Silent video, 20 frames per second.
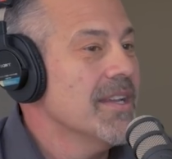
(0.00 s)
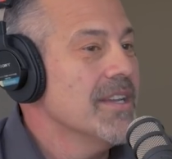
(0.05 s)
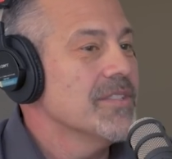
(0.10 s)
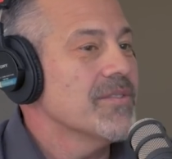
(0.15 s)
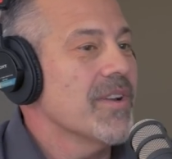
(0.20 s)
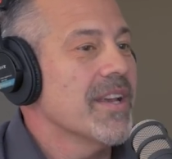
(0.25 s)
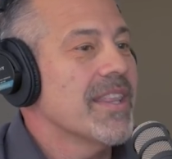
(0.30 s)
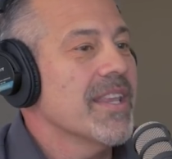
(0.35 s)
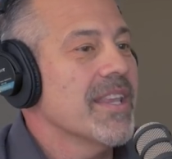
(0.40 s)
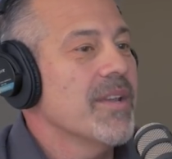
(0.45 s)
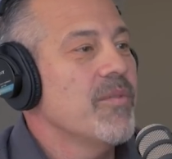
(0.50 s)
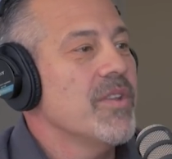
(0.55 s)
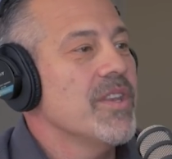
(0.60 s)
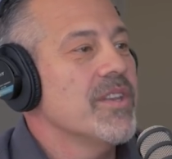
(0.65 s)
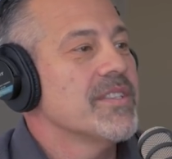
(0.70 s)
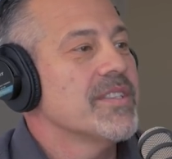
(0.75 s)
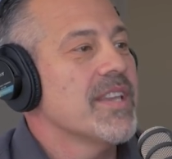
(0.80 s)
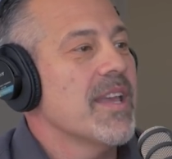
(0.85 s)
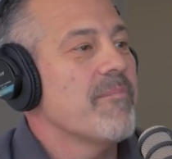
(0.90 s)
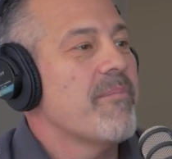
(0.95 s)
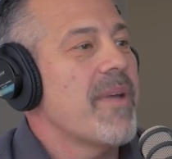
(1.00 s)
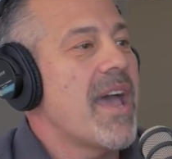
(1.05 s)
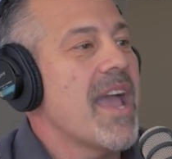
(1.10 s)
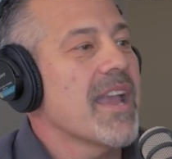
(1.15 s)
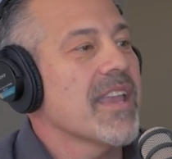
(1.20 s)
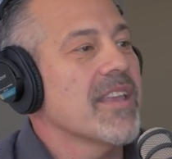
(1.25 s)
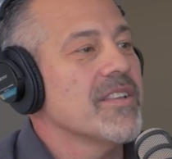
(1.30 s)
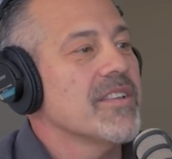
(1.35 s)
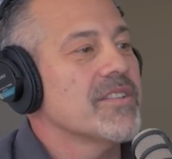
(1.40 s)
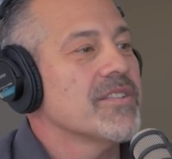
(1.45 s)
So I think when you step
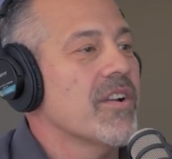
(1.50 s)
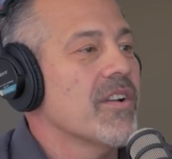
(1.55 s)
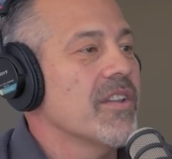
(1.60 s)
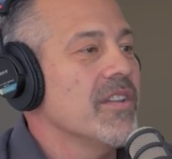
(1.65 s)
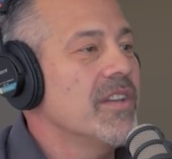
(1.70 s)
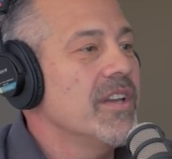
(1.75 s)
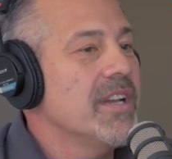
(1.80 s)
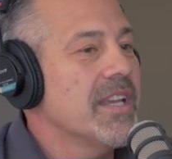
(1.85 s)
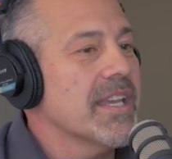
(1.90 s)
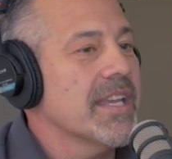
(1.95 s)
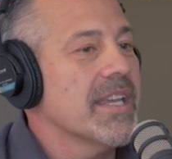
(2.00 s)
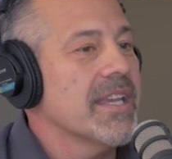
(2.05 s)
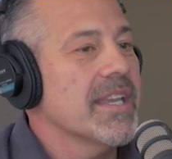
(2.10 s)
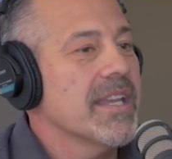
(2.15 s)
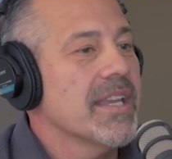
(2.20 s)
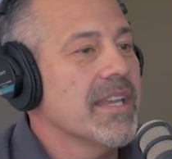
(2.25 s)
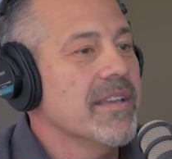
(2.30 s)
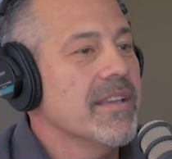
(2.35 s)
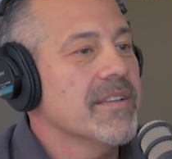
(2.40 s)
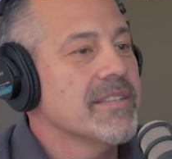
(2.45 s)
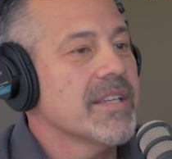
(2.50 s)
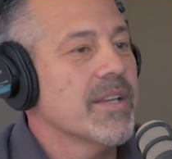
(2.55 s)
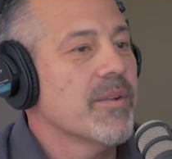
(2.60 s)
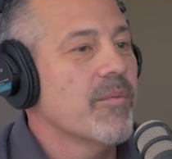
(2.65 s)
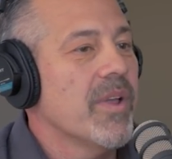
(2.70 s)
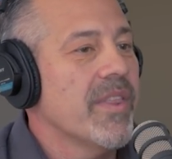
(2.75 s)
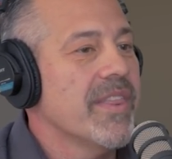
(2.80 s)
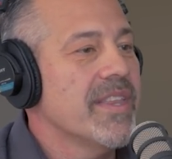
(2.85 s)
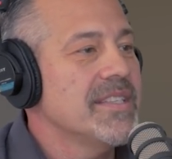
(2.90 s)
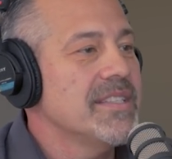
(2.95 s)
back and you start looking, you say,
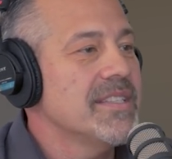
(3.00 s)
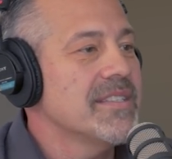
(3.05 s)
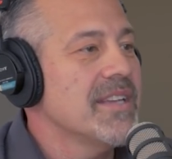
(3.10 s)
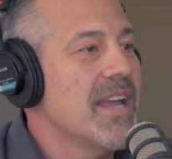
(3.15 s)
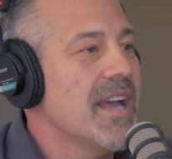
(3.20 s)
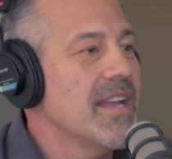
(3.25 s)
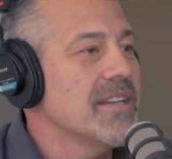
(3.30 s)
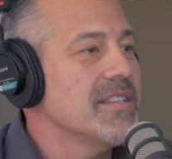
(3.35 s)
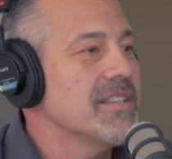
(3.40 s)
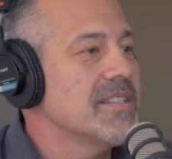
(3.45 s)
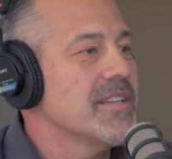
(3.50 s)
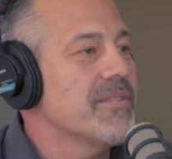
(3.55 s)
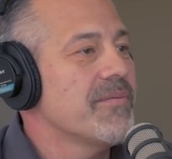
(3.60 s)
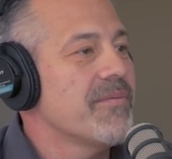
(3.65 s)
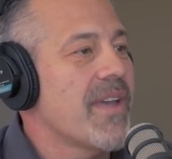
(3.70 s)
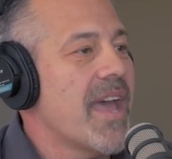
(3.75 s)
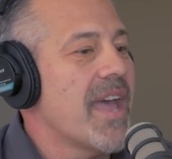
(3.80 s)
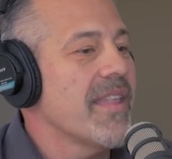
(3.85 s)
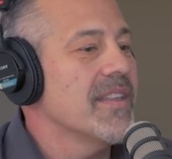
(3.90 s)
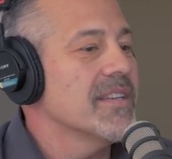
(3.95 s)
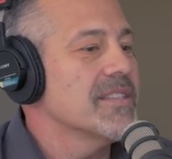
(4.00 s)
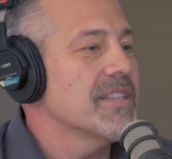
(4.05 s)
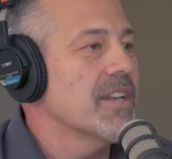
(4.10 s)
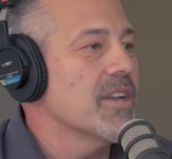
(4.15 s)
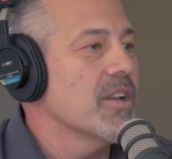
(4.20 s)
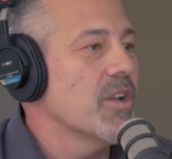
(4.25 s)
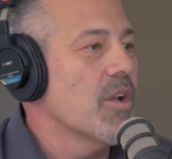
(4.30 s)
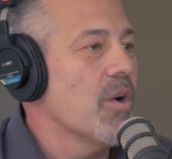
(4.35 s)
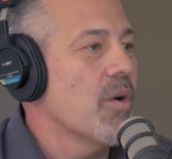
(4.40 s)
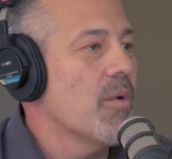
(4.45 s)
well, this is not just a fad that's going
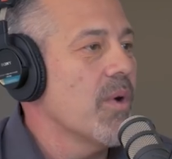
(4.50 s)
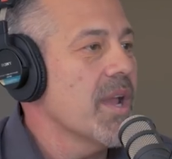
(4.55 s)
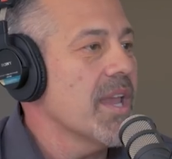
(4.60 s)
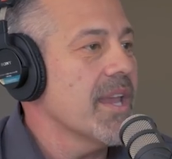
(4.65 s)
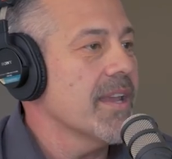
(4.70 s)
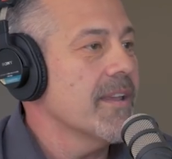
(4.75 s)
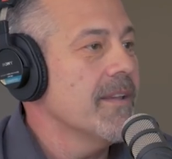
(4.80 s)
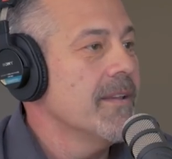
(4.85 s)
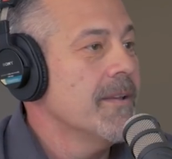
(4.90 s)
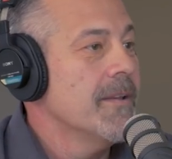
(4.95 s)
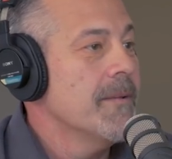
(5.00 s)
to go away.